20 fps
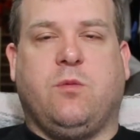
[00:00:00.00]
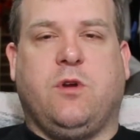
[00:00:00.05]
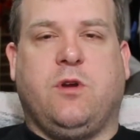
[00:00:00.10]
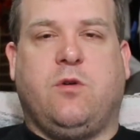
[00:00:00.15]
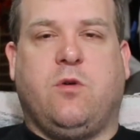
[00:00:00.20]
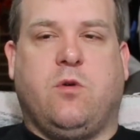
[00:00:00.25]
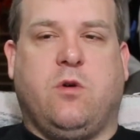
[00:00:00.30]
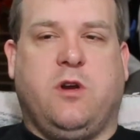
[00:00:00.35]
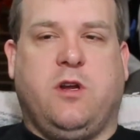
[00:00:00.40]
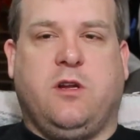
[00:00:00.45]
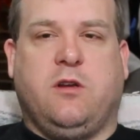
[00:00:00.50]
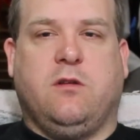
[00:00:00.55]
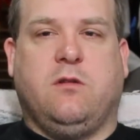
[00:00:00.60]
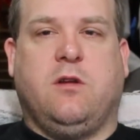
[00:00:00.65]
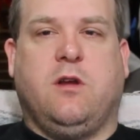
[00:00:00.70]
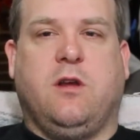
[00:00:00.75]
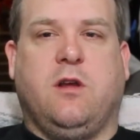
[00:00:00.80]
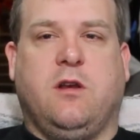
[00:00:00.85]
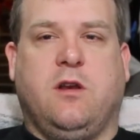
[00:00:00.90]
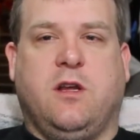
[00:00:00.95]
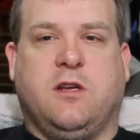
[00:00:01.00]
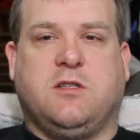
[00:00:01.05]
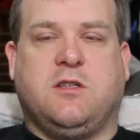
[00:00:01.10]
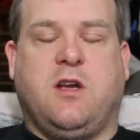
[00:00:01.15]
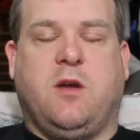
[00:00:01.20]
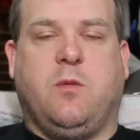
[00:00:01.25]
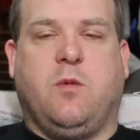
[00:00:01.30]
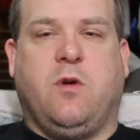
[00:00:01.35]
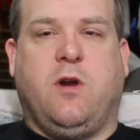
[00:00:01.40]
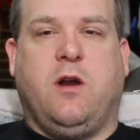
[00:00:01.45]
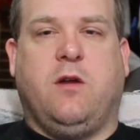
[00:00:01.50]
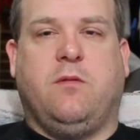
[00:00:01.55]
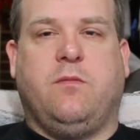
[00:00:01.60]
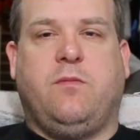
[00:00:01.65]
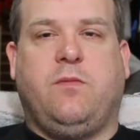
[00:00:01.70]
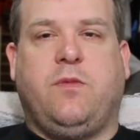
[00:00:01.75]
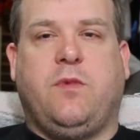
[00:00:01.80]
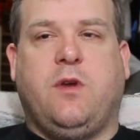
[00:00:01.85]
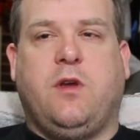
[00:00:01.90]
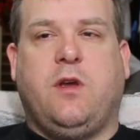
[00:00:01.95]
recording next time around.
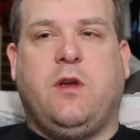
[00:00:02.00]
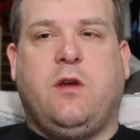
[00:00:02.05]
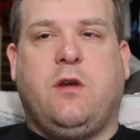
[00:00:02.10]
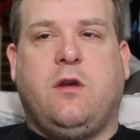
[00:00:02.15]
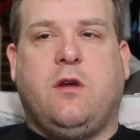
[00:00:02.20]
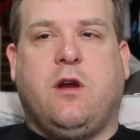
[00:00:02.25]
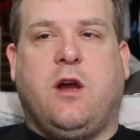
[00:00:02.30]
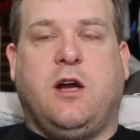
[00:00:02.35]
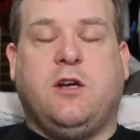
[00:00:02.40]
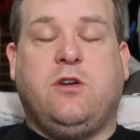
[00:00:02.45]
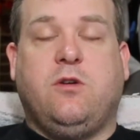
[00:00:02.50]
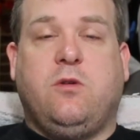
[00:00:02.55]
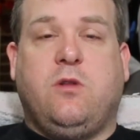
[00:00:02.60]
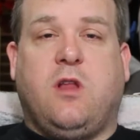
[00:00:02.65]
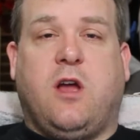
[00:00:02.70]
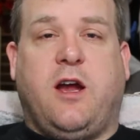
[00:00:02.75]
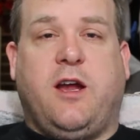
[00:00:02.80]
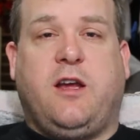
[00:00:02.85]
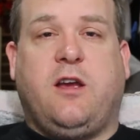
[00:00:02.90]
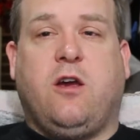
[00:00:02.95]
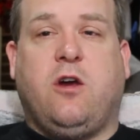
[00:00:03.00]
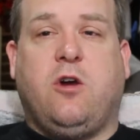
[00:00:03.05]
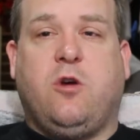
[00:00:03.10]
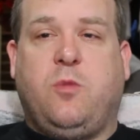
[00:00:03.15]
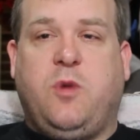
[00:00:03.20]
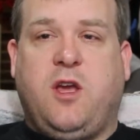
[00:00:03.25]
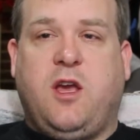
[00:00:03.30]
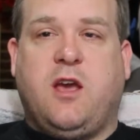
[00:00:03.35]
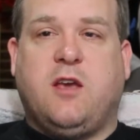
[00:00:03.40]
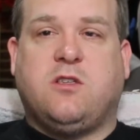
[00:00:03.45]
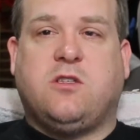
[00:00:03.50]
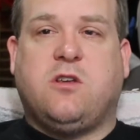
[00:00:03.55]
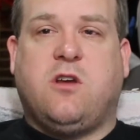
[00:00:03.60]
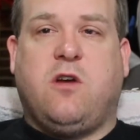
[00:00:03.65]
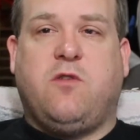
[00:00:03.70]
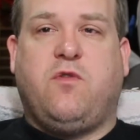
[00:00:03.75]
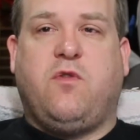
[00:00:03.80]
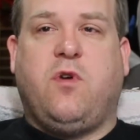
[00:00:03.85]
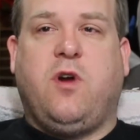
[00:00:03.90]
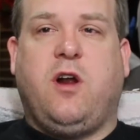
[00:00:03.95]
I do like OBS
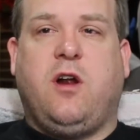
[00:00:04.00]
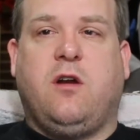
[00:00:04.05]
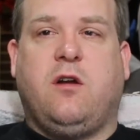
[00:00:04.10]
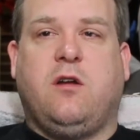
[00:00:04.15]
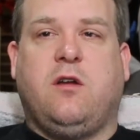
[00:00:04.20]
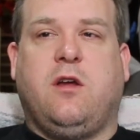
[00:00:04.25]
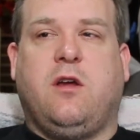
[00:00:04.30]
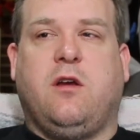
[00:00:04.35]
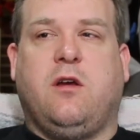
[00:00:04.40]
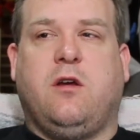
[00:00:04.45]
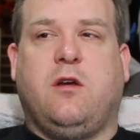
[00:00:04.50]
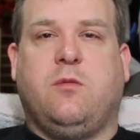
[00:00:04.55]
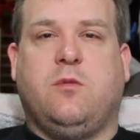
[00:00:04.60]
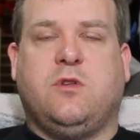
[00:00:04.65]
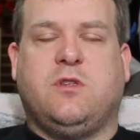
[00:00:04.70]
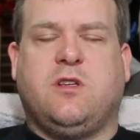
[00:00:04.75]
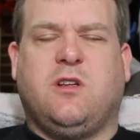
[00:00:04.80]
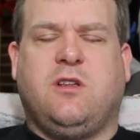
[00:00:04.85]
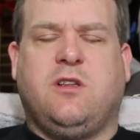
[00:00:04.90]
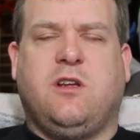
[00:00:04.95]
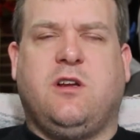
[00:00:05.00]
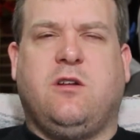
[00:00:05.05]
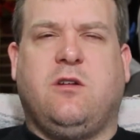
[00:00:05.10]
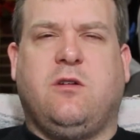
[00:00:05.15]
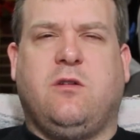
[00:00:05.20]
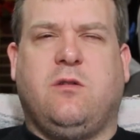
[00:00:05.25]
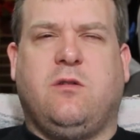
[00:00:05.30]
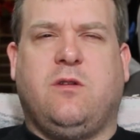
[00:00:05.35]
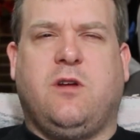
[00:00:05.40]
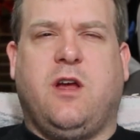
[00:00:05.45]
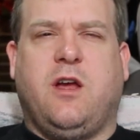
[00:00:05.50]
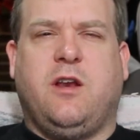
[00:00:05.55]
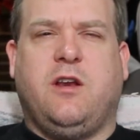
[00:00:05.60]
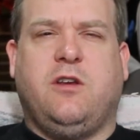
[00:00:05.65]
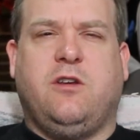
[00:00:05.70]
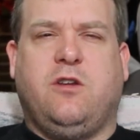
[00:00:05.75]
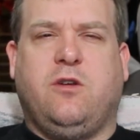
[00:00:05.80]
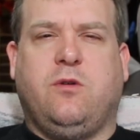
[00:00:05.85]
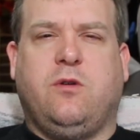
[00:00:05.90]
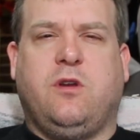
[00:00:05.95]
software. It's a little
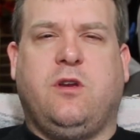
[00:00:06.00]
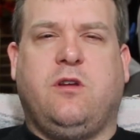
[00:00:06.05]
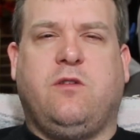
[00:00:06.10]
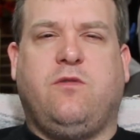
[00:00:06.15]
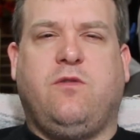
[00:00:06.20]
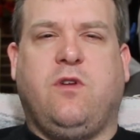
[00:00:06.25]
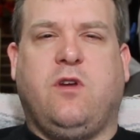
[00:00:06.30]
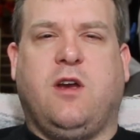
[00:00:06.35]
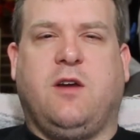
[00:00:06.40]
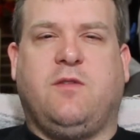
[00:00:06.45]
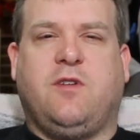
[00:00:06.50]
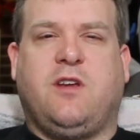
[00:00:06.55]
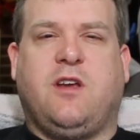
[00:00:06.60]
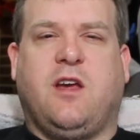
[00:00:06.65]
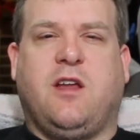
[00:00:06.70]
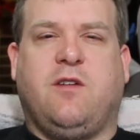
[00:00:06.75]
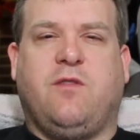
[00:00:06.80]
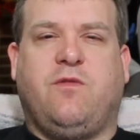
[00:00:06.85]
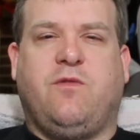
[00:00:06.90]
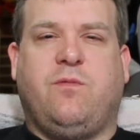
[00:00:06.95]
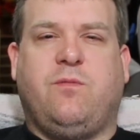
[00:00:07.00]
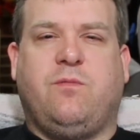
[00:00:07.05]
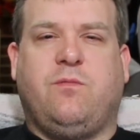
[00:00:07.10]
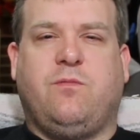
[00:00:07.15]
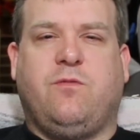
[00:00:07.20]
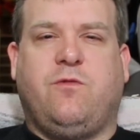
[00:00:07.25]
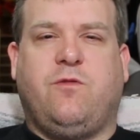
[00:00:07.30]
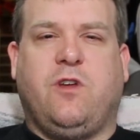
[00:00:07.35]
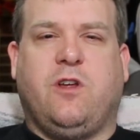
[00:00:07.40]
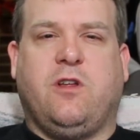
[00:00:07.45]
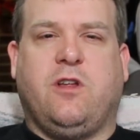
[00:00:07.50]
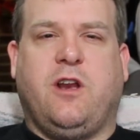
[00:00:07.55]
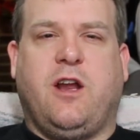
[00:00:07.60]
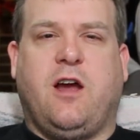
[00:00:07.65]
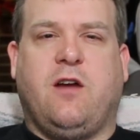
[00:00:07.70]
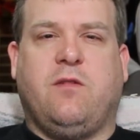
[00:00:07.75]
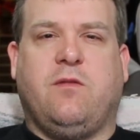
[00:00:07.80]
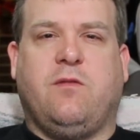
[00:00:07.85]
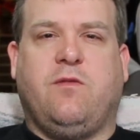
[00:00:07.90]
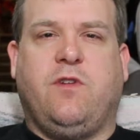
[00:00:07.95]
unintuitive. You have to kind of feel it
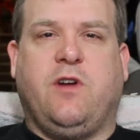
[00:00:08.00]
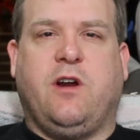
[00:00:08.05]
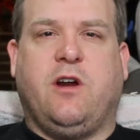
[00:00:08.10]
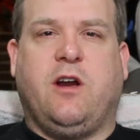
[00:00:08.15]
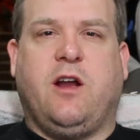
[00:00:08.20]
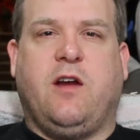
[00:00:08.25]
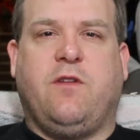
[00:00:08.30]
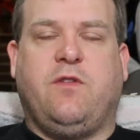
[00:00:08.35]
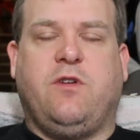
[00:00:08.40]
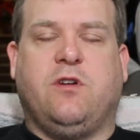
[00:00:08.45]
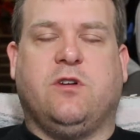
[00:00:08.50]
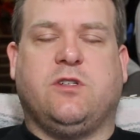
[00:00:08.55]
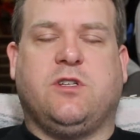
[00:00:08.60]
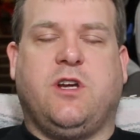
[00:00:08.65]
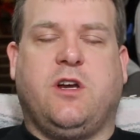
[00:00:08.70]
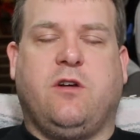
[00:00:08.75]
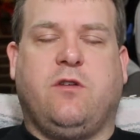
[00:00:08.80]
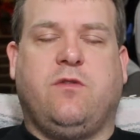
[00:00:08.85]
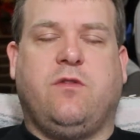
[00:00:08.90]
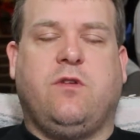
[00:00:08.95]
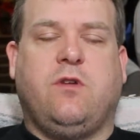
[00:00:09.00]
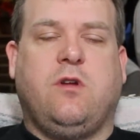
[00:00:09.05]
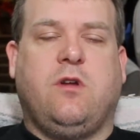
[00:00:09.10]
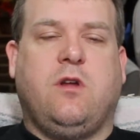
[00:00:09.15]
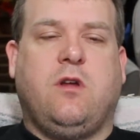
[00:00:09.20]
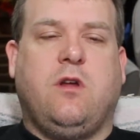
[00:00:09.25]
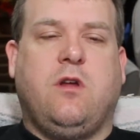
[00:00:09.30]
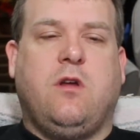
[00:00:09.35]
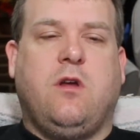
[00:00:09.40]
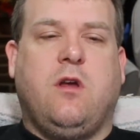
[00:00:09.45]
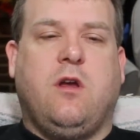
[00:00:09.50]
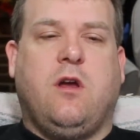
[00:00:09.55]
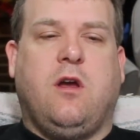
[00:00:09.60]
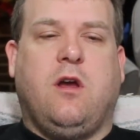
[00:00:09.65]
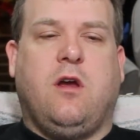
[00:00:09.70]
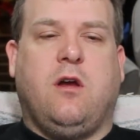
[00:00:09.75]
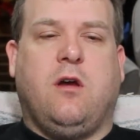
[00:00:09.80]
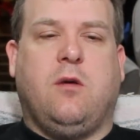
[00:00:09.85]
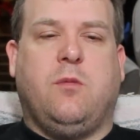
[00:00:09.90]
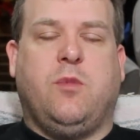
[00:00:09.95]
out and figure it out for yourself.
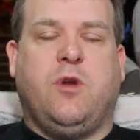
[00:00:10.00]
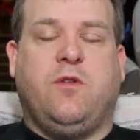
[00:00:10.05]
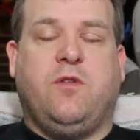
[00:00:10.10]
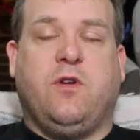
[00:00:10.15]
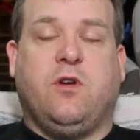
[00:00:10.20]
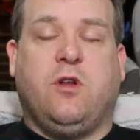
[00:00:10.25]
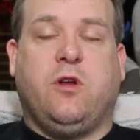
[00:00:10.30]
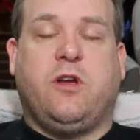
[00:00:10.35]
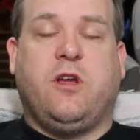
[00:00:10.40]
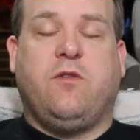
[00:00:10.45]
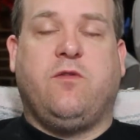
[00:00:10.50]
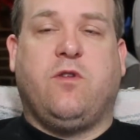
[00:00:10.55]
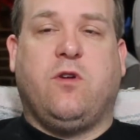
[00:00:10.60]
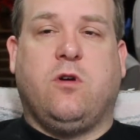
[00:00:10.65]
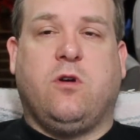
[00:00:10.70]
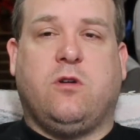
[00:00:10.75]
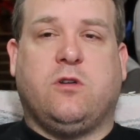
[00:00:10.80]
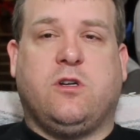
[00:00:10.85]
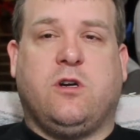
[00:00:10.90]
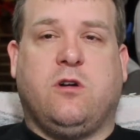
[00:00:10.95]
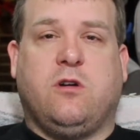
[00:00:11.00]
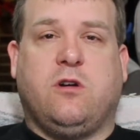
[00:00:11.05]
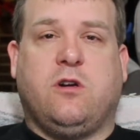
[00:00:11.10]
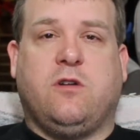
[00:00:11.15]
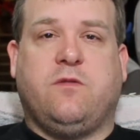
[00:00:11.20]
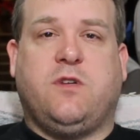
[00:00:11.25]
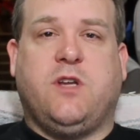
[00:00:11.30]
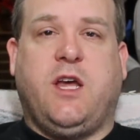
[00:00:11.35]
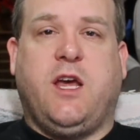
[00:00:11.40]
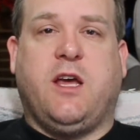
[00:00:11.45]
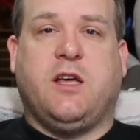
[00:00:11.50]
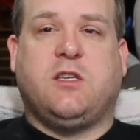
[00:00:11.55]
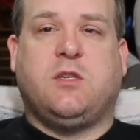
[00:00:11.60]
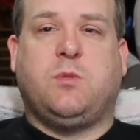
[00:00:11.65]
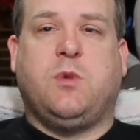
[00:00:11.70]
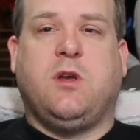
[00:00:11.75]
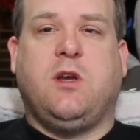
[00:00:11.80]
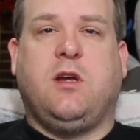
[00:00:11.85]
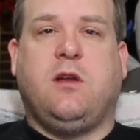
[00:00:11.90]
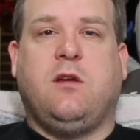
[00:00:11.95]
But if you're looking for an alternative to
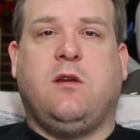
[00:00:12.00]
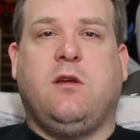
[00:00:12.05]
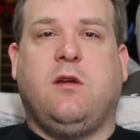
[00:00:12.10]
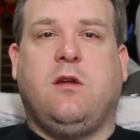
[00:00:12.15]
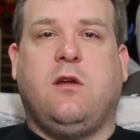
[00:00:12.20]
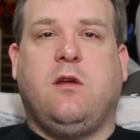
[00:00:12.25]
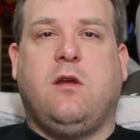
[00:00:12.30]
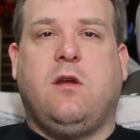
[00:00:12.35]
XSplit,